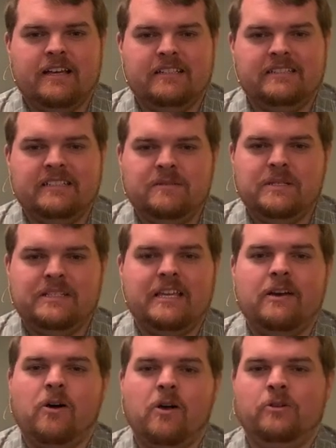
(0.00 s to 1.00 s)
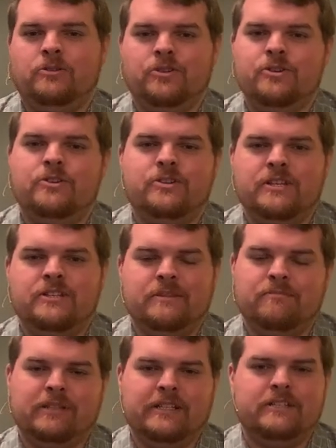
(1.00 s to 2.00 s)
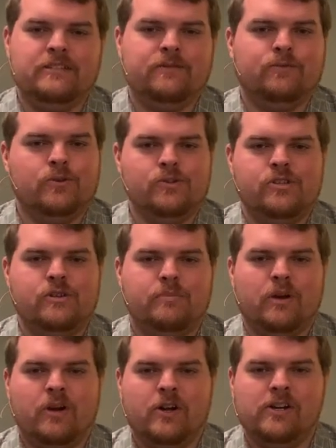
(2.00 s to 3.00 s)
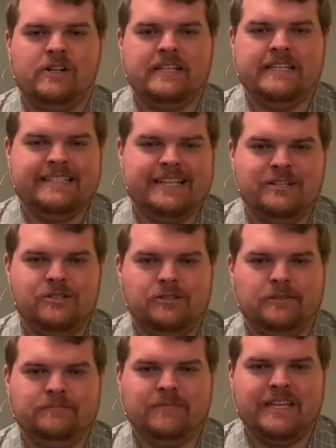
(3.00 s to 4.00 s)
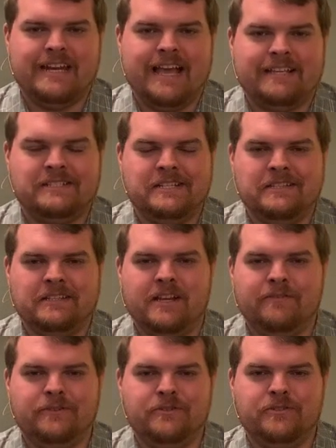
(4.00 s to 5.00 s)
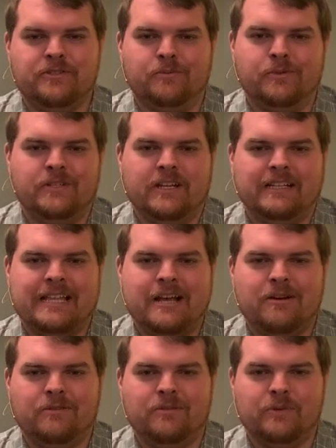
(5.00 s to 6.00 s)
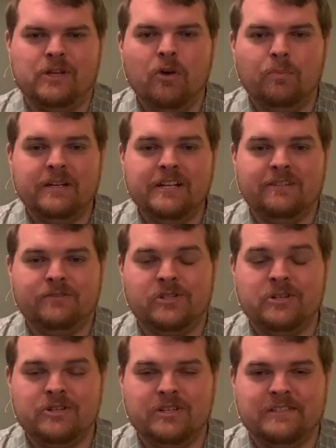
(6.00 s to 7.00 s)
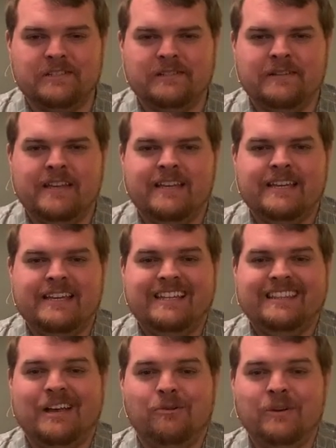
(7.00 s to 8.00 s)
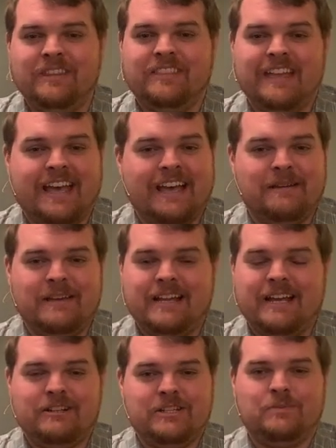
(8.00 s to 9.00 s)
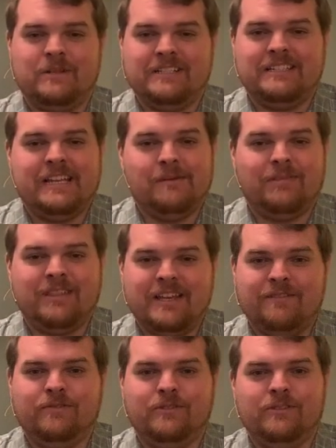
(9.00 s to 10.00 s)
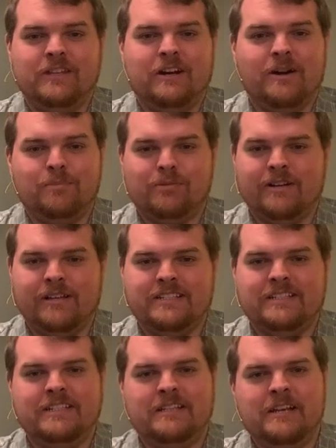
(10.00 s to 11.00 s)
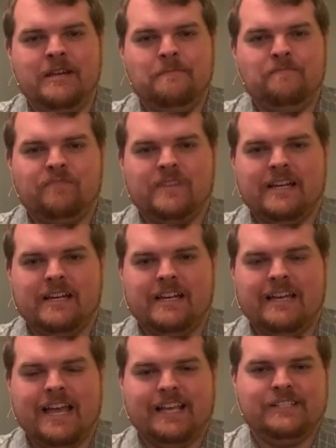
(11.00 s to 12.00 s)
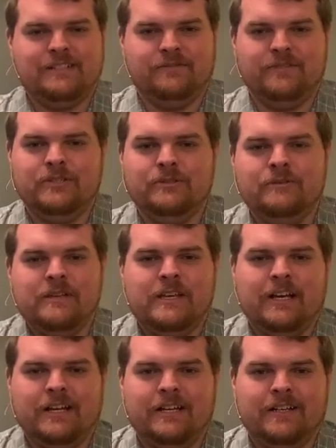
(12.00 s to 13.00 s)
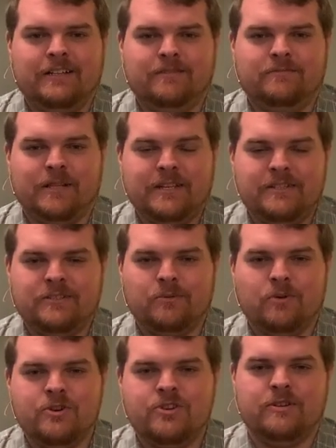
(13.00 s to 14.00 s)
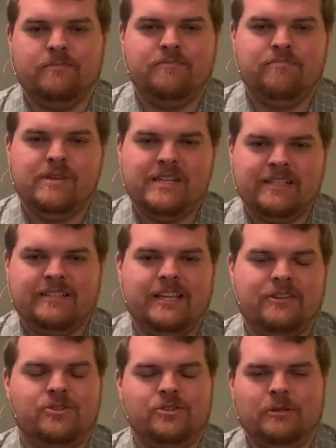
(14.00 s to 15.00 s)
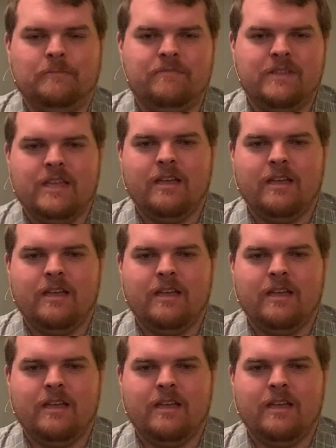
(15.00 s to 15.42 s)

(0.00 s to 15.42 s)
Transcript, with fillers: uh, deeming that all churches and places of worship are essential and asking the governors to allow the reopening of churches. Now with that, I, I just wanna say I'm thankful that our president uh, has a view of places of worship being essential